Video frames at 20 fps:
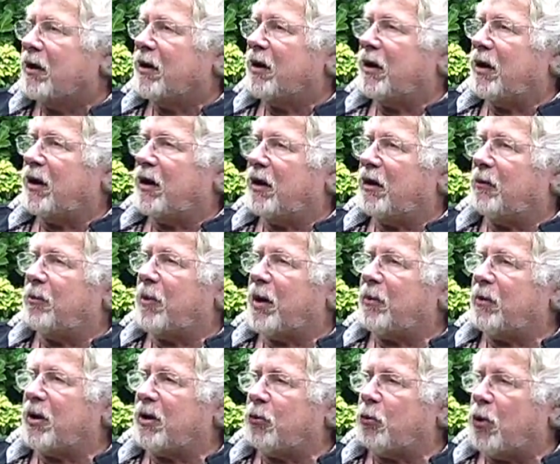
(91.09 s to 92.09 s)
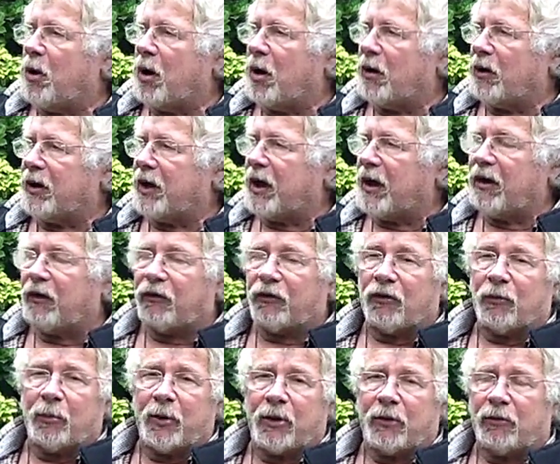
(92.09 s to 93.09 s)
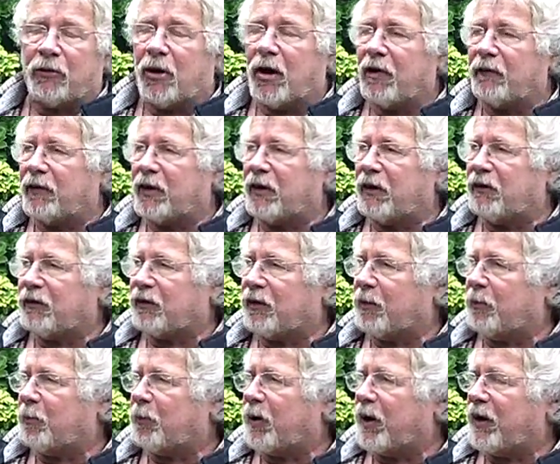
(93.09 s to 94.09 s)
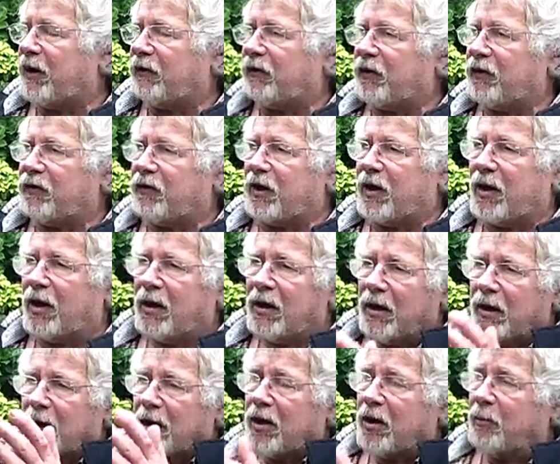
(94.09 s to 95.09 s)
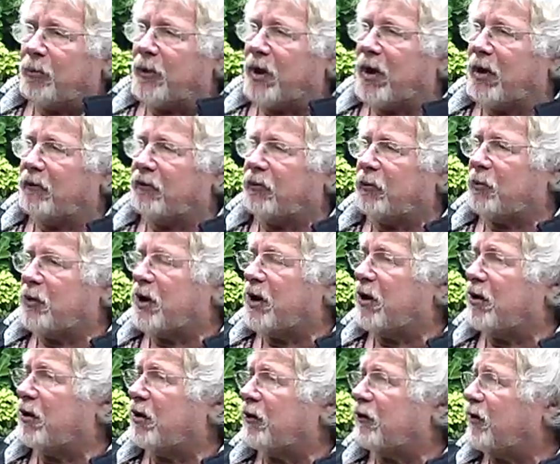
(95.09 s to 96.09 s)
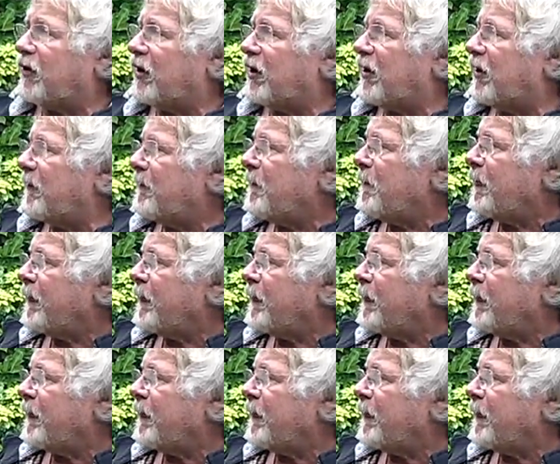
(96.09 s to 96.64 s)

The, maybe the wild geese will be arriving in some places, they come down from the Arctic.